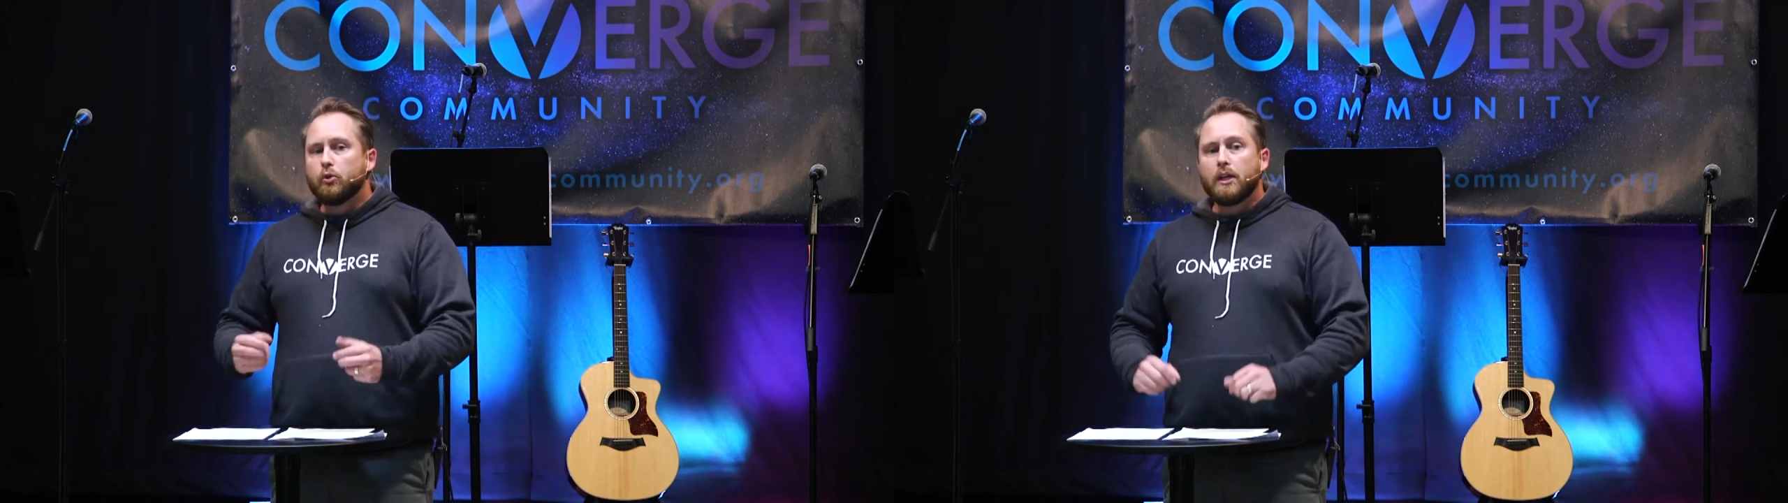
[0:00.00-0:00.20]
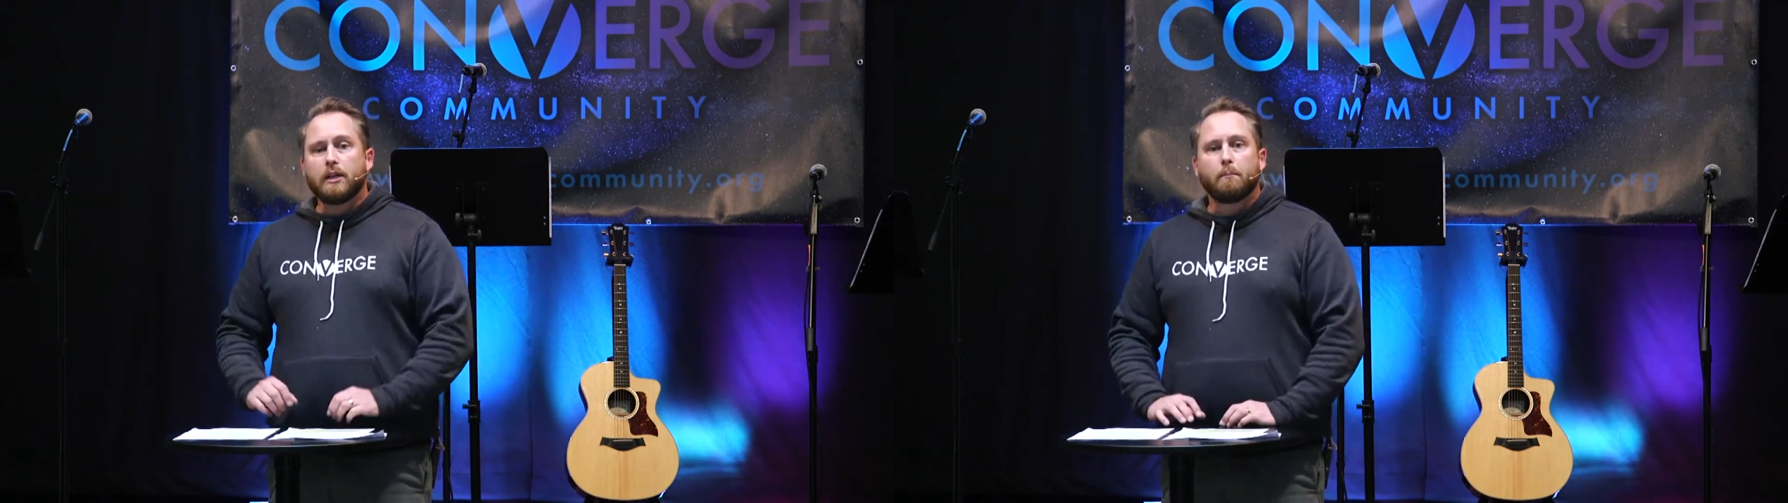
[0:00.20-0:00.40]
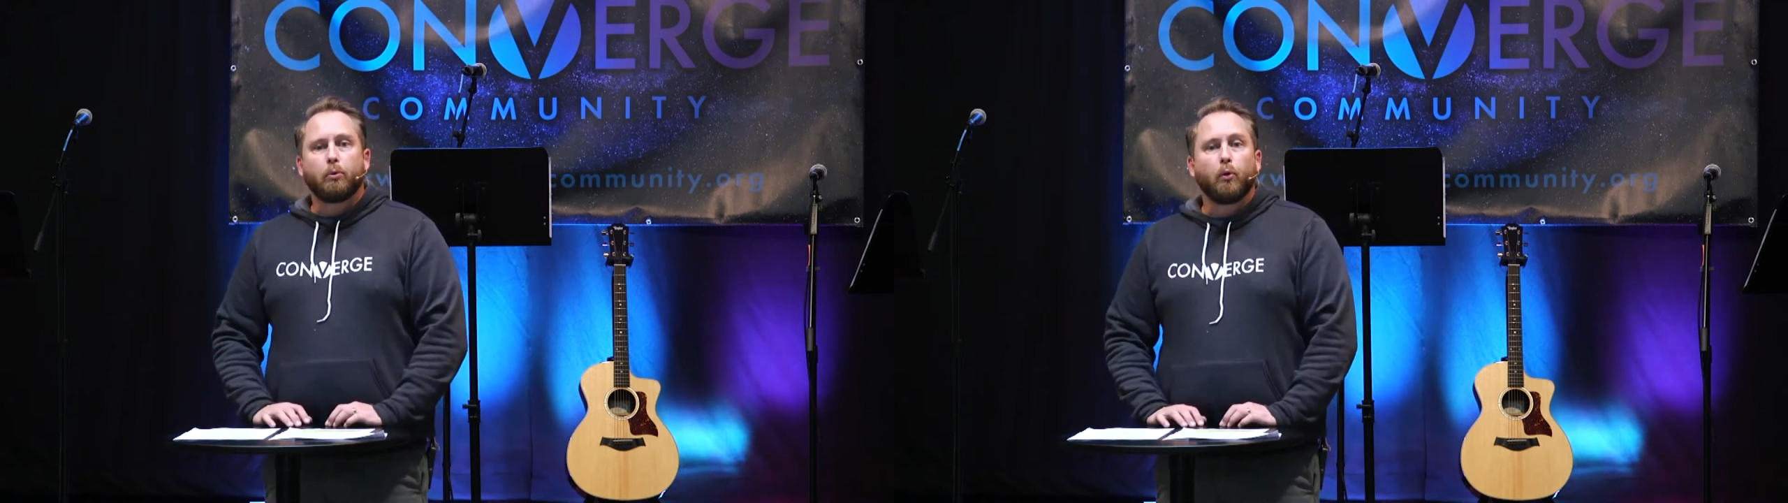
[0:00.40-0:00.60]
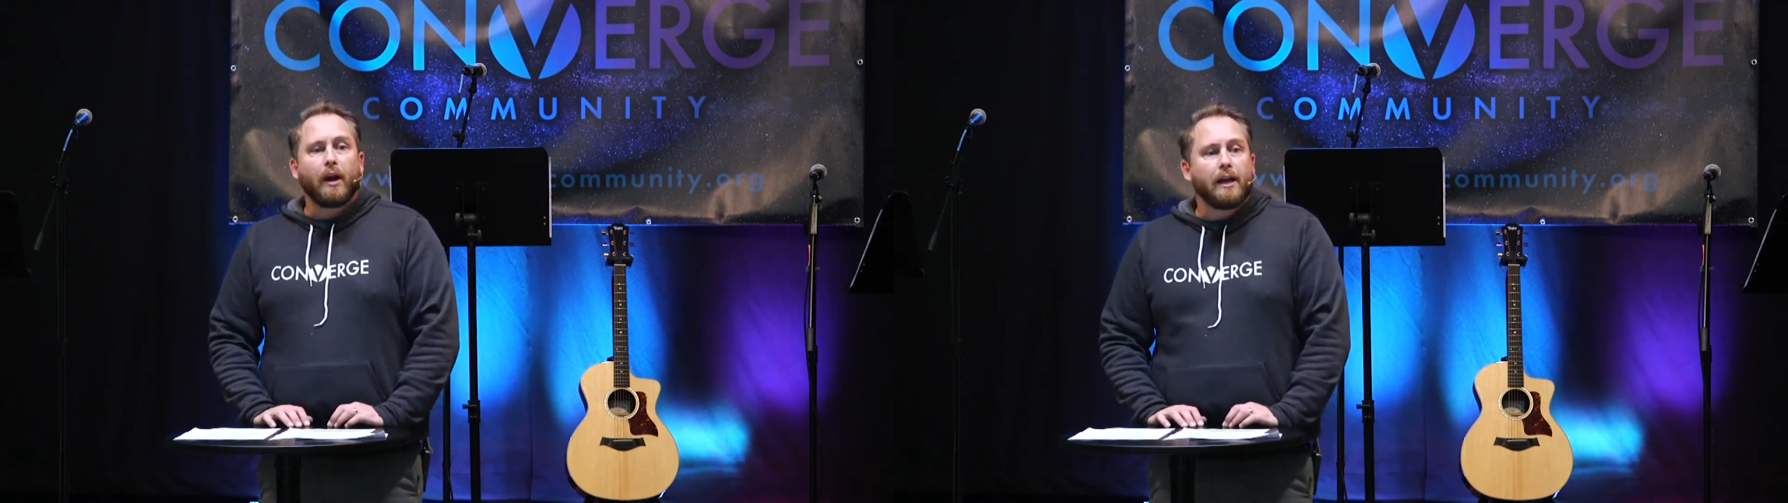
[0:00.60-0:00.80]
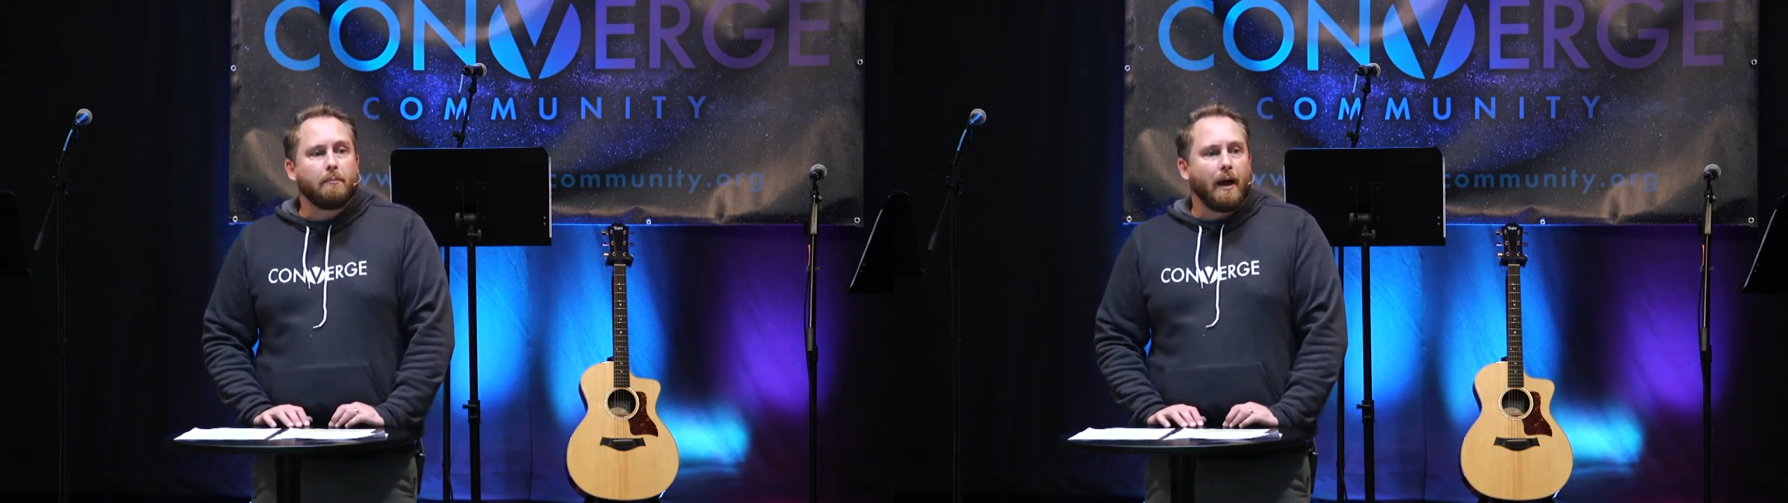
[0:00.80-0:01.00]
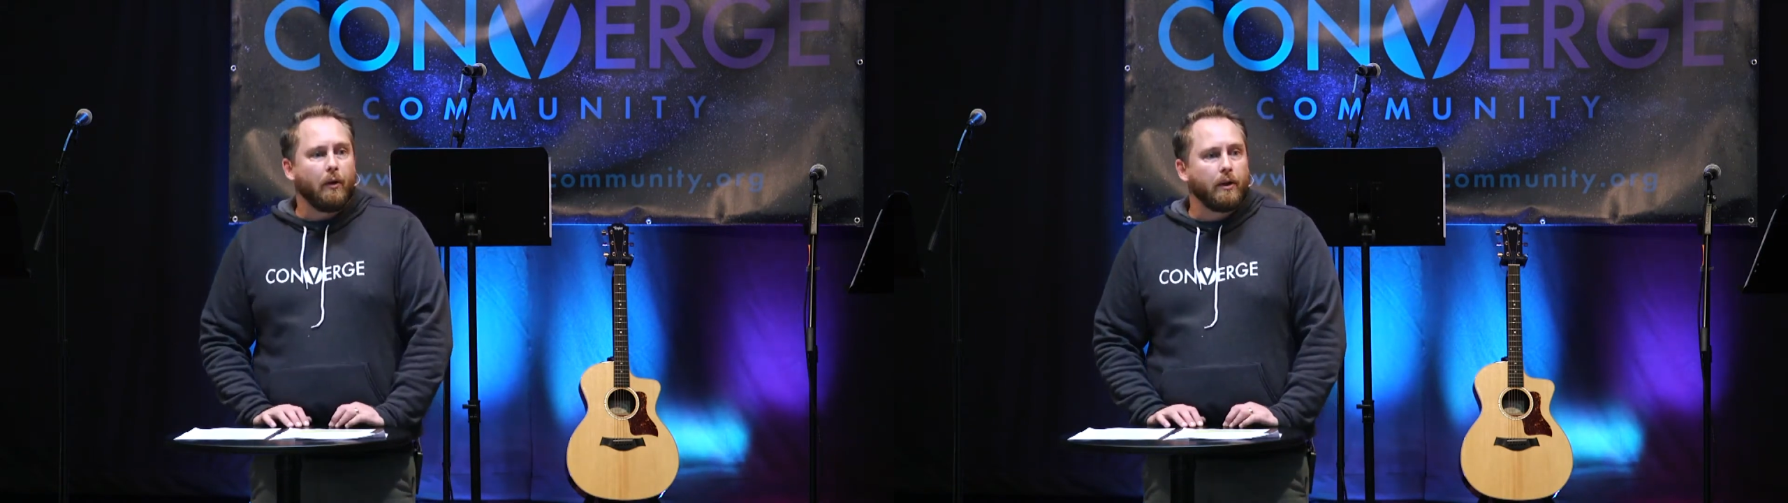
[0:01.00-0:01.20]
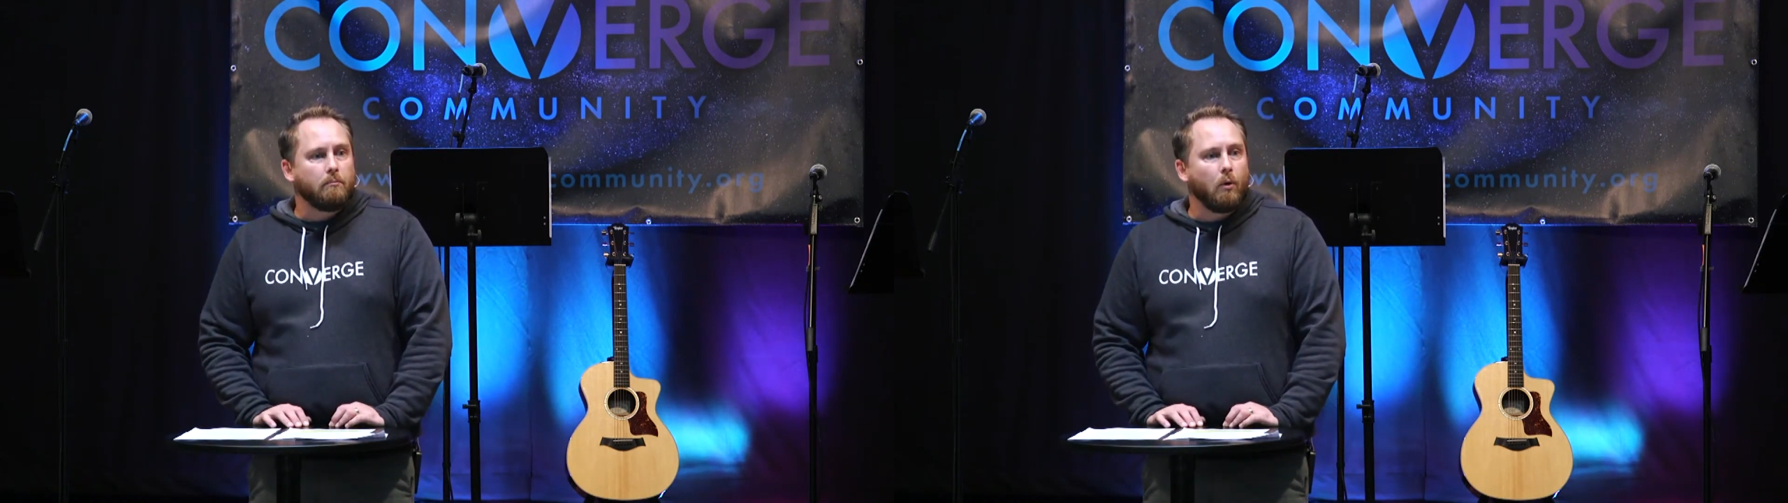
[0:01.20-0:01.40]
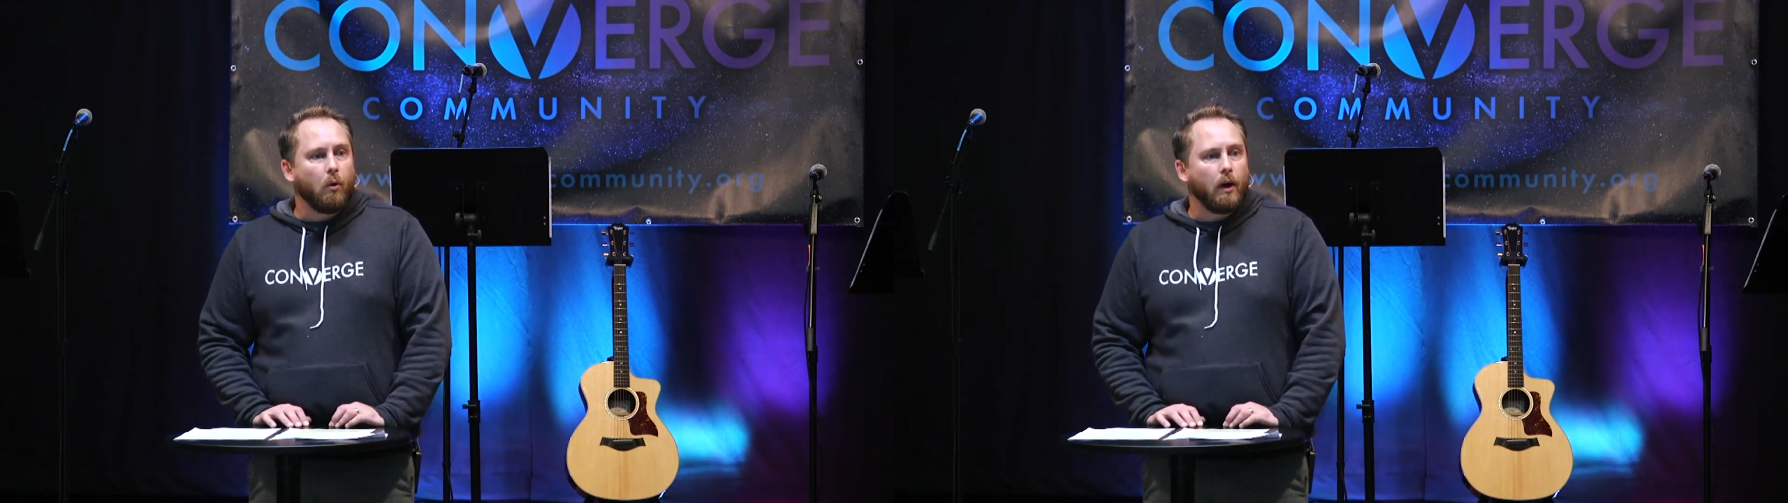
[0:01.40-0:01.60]
need to pray about it
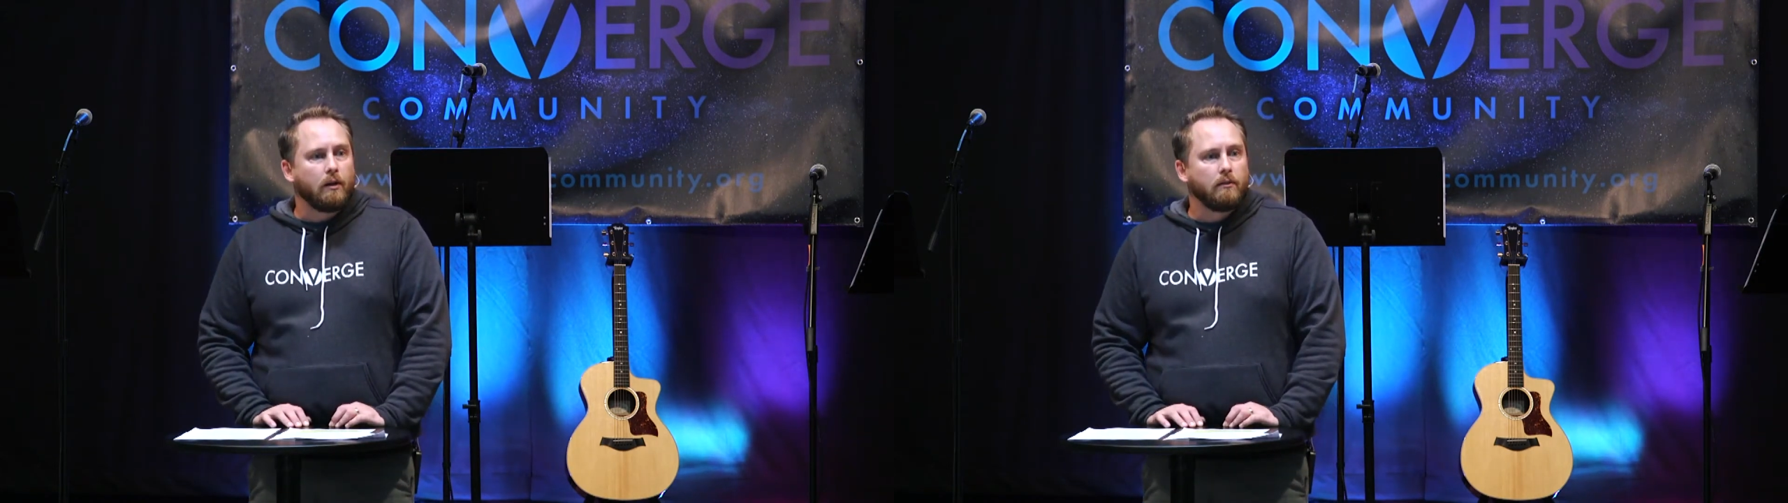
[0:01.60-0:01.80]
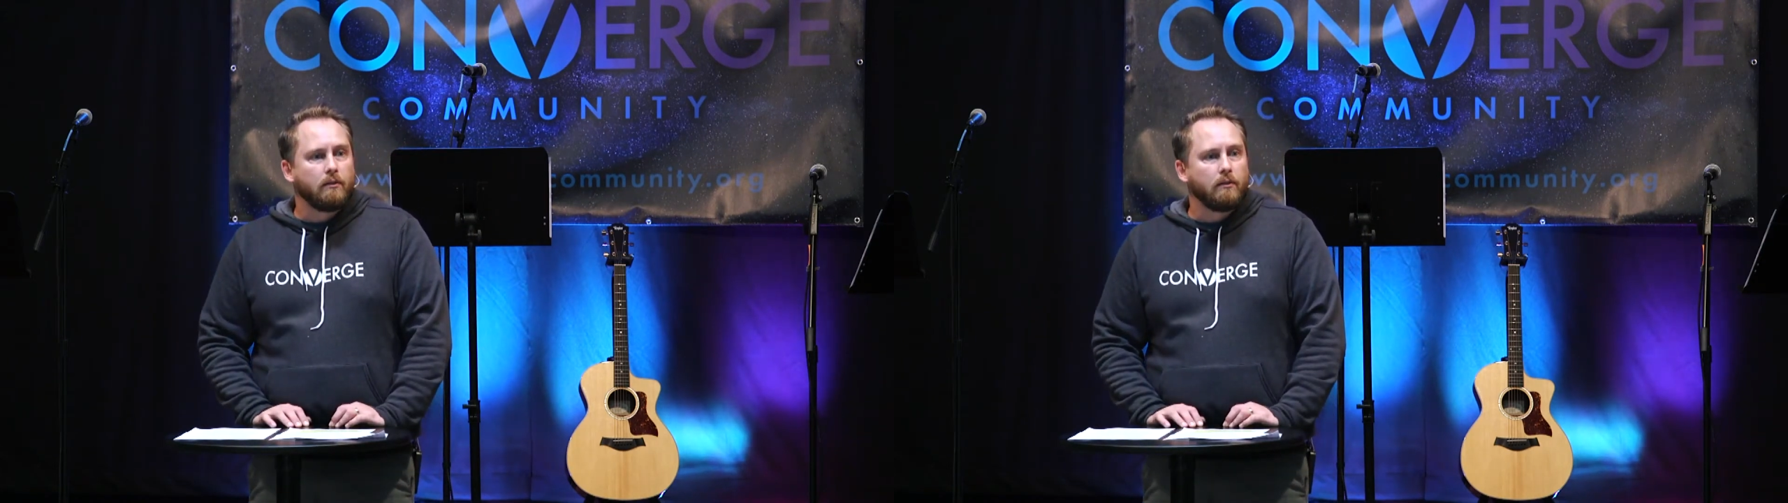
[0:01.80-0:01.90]
more.